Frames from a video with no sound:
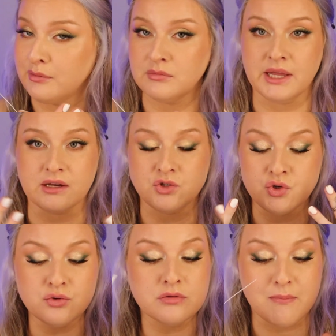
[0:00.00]
Like
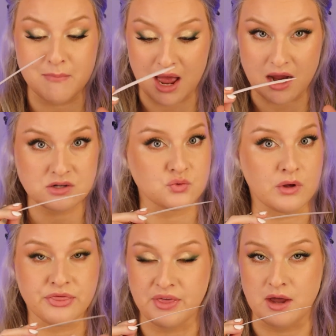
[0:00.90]
to the max,
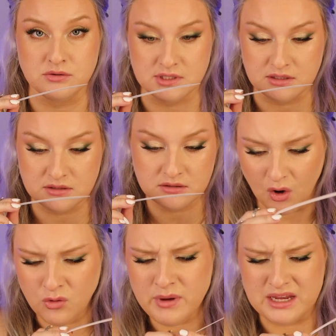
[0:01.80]
1000.
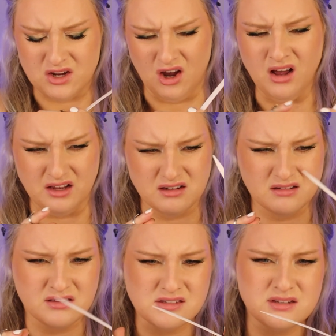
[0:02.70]
Oh my God.
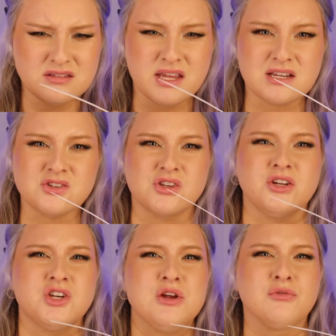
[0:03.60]
This is like
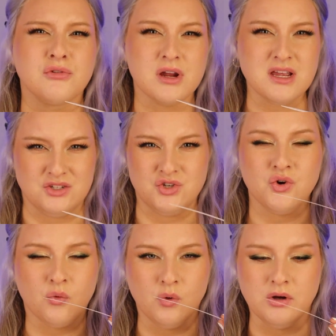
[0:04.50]
such a rich
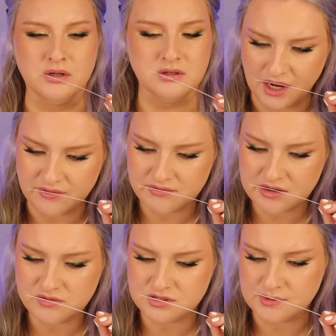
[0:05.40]
wood. I've
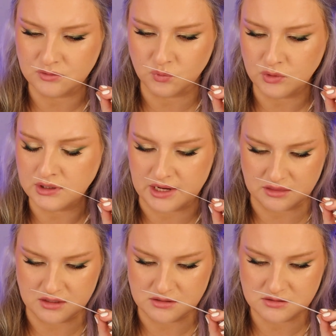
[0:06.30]
never smelled wood like
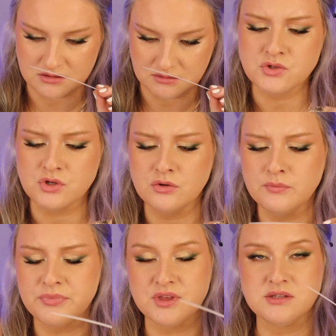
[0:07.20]
this. So
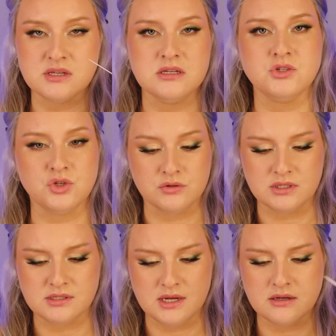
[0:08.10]
this is
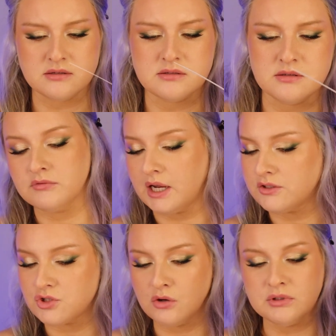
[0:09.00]
unisex. I
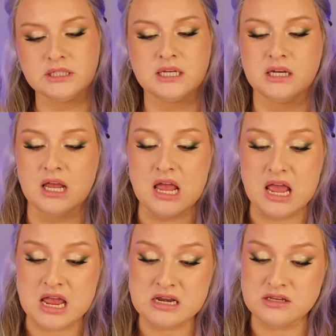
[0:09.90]
don't really get
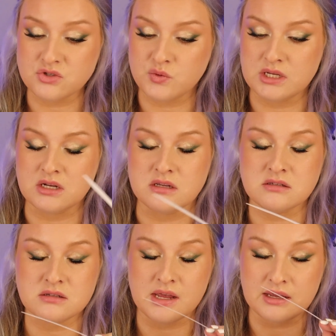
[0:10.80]
any
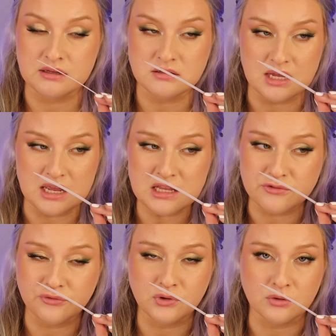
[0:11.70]
sweetness, and any
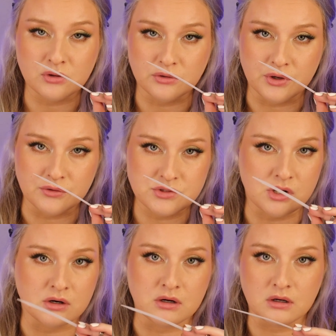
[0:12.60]
floral notes
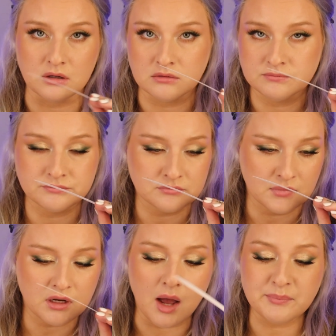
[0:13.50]
are
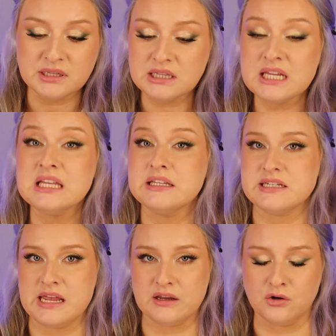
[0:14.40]
completely
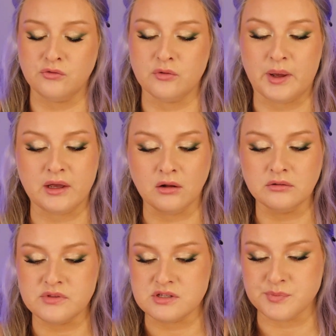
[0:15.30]
taken over by all of
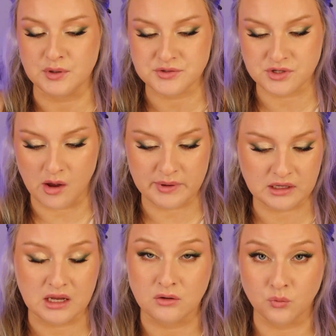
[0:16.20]
these balsamic
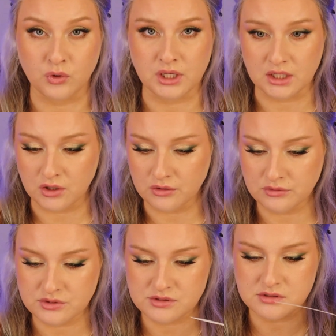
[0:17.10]
and woody
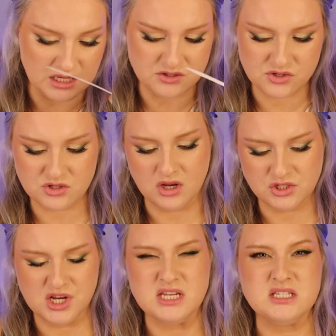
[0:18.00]
notes. It's such
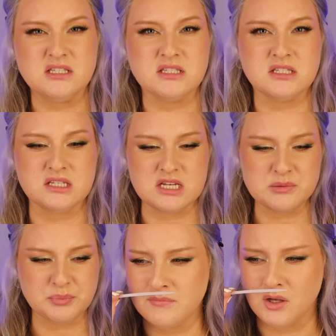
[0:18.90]
a
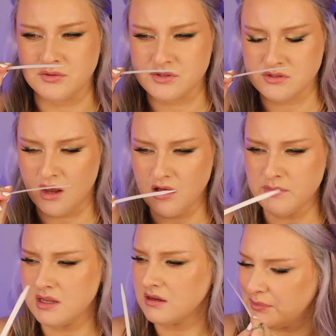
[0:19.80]
deep
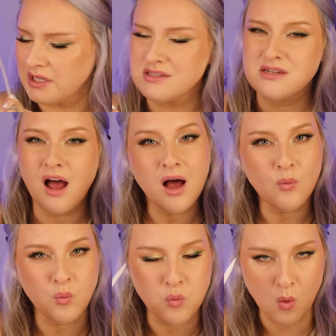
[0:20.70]
balsamic, but it's not
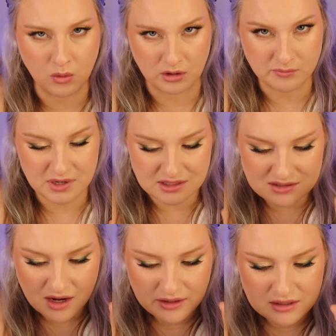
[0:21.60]
warm. It's
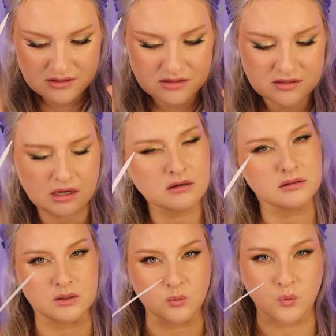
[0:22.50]
not
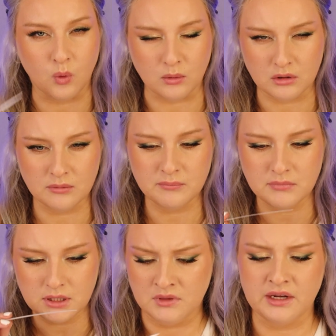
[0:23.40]
necessarily warm.
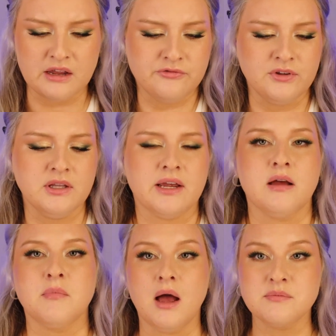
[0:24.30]
Like I feel like
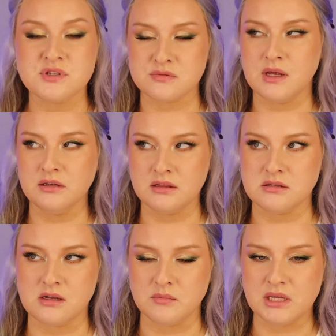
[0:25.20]
I'm smelling this
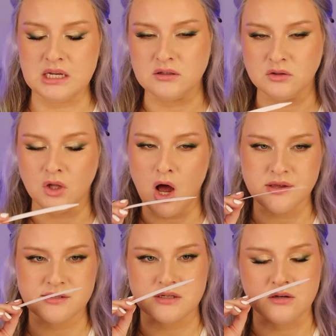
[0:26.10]
and I'm getting
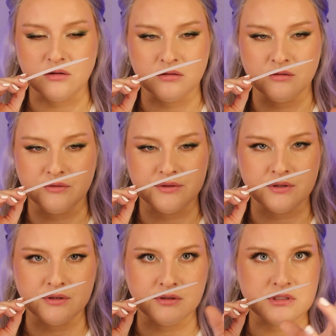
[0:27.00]
lost in all
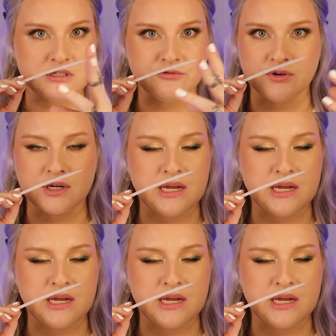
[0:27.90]
the different